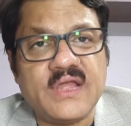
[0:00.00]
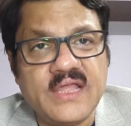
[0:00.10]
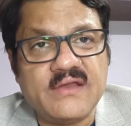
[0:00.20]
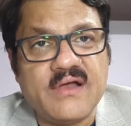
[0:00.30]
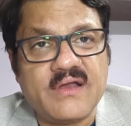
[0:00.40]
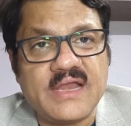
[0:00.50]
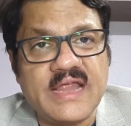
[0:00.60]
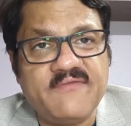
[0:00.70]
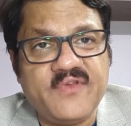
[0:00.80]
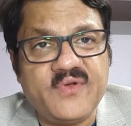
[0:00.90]
Here are
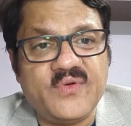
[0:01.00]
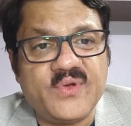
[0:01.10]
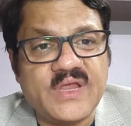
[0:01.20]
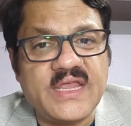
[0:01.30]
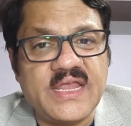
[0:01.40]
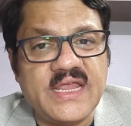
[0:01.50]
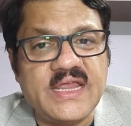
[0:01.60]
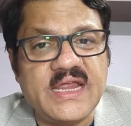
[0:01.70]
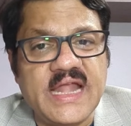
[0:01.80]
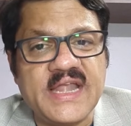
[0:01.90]
a few
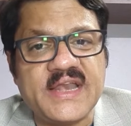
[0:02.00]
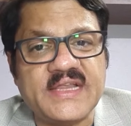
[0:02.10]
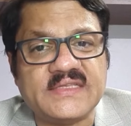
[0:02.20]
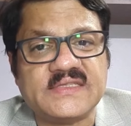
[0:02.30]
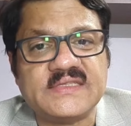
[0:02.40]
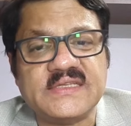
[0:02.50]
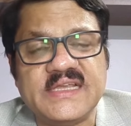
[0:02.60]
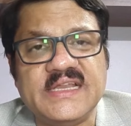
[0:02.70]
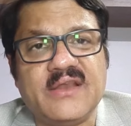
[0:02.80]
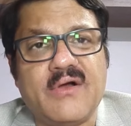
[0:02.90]
key entries
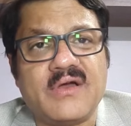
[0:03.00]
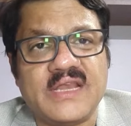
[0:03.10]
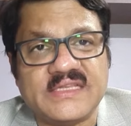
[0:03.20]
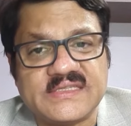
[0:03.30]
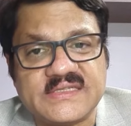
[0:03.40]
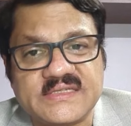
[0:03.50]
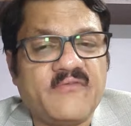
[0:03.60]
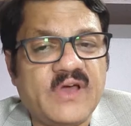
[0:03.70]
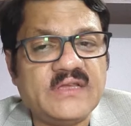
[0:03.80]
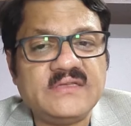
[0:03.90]
in a long list.
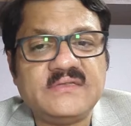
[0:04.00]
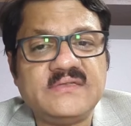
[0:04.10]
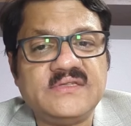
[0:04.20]
1.